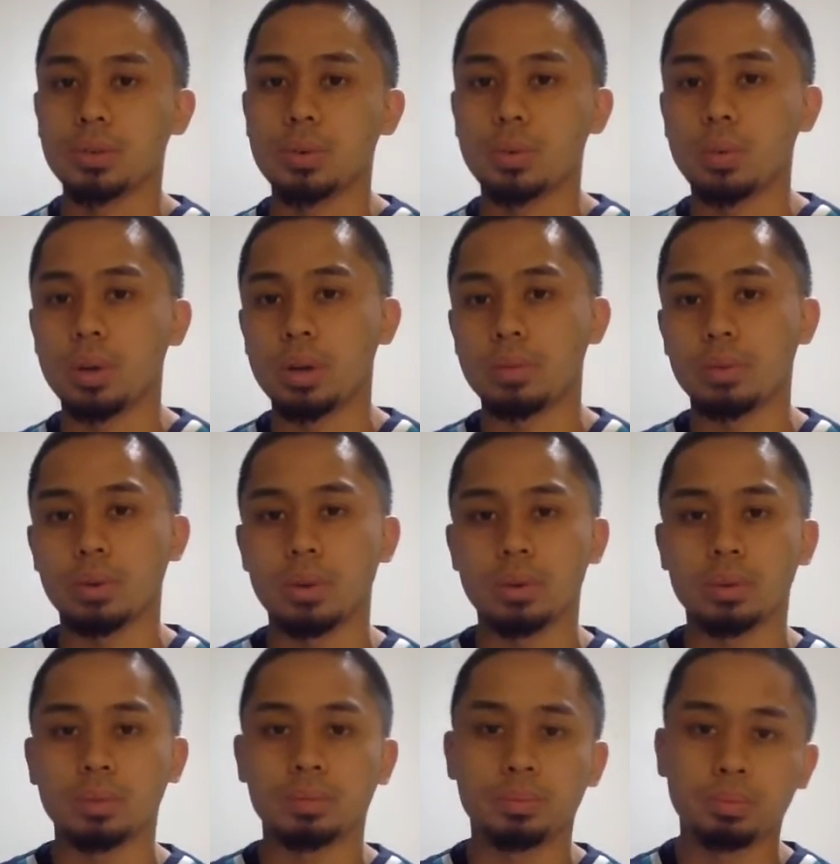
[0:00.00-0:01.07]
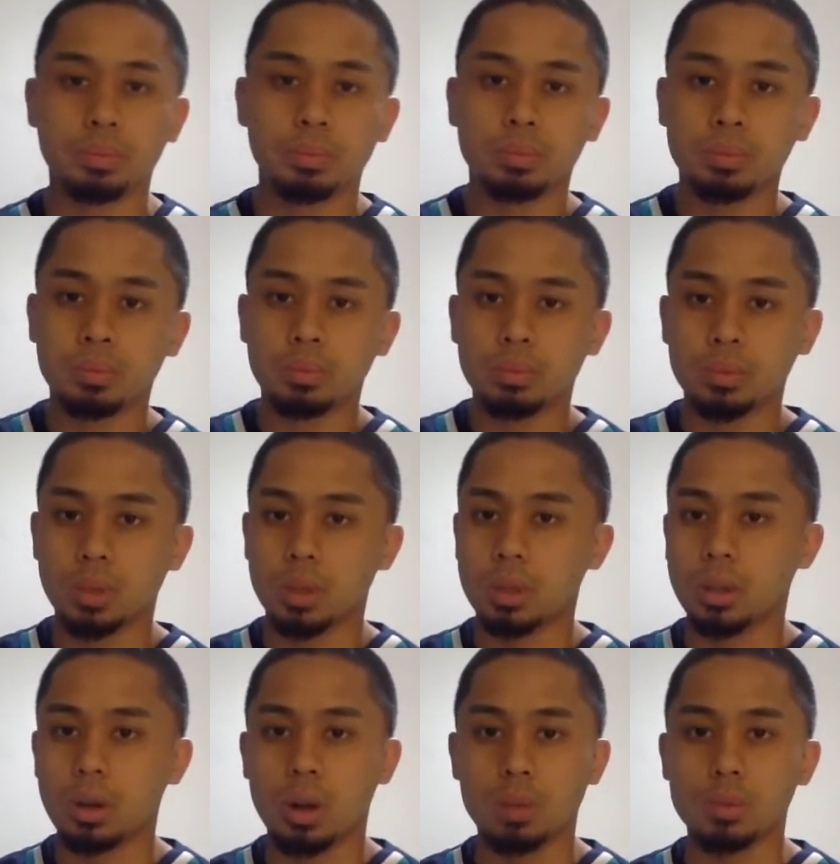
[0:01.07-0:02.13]
or whatever
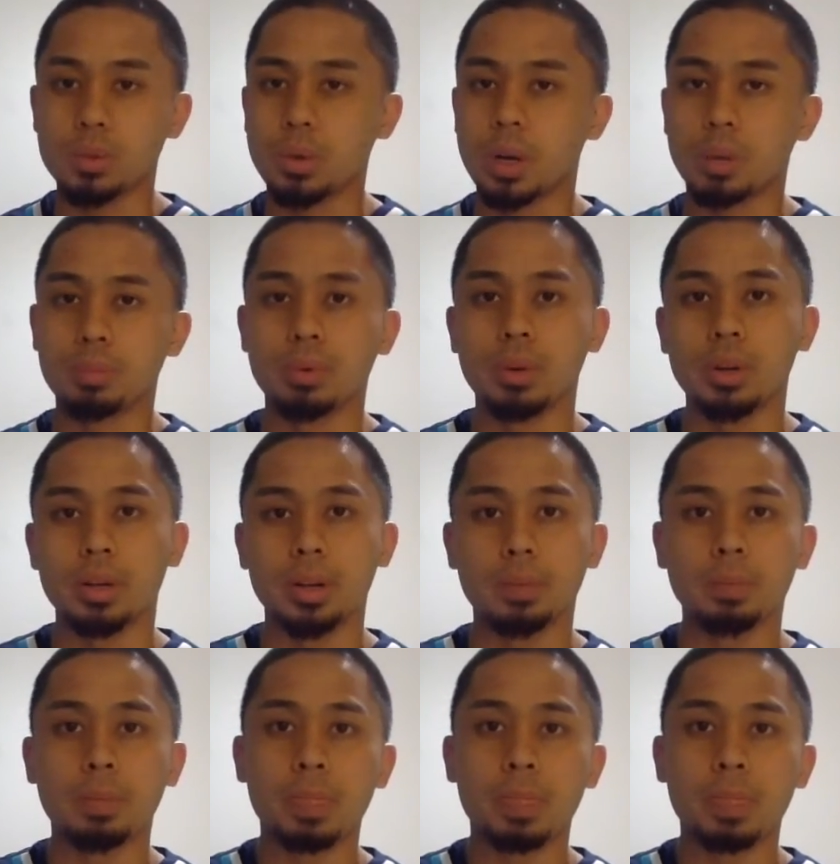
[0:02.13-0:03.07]
garbage we got to put it in.